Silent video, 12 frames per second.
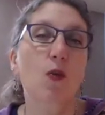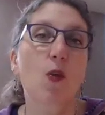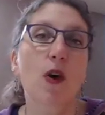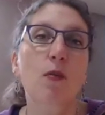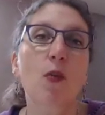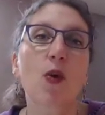just
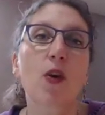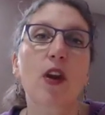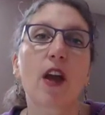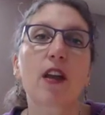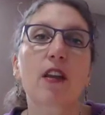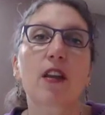one
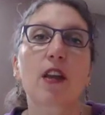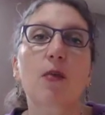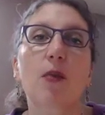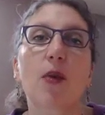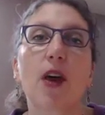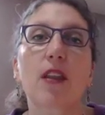more nice
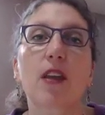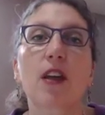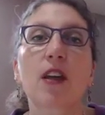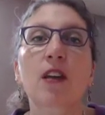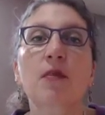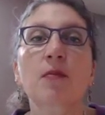deep breath
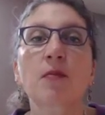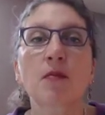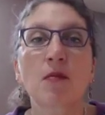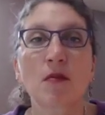in